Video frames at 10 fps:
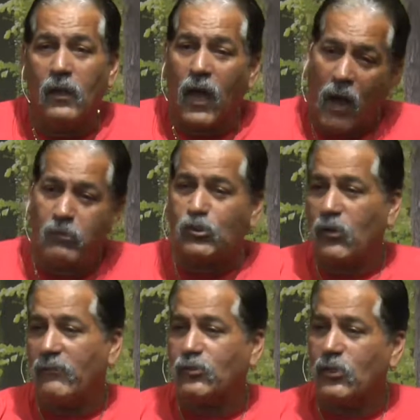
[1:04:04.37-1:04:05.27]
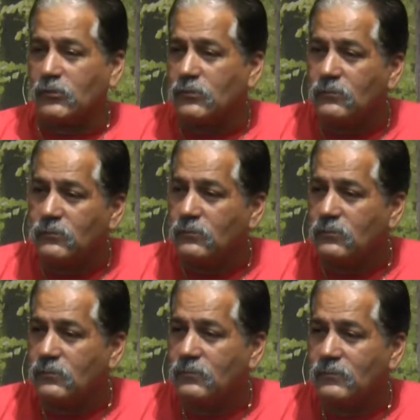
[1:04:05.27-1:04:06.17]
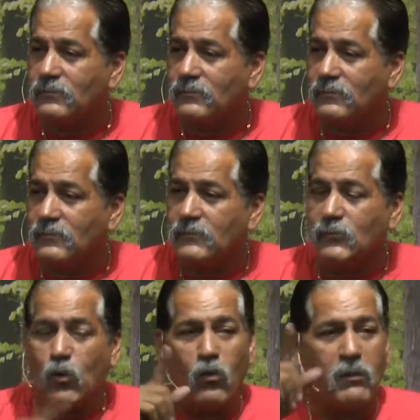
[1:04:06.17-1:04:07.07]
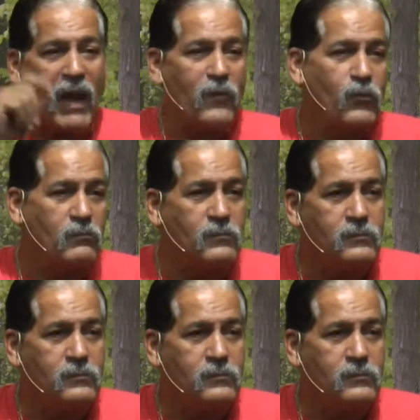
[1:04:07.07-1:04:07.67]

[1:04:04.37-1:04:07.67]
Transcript: I'm going to show you after church. Go in the bathroom.